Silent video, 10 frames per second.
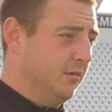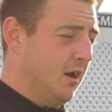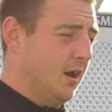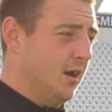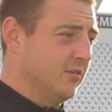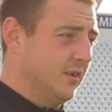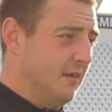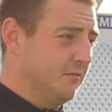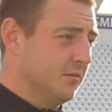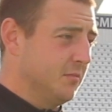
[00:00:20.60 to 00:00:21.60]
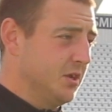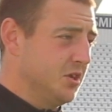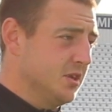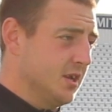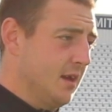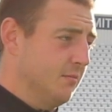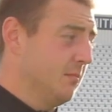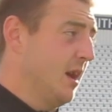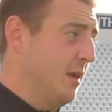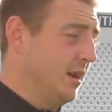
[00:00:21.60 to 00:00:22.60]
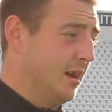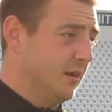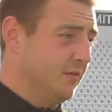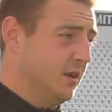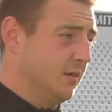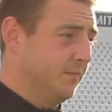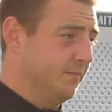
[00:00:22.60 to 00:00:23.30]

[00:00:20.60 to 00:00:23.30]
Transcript: the right lines and lengths and managing to get them 8 down overnight.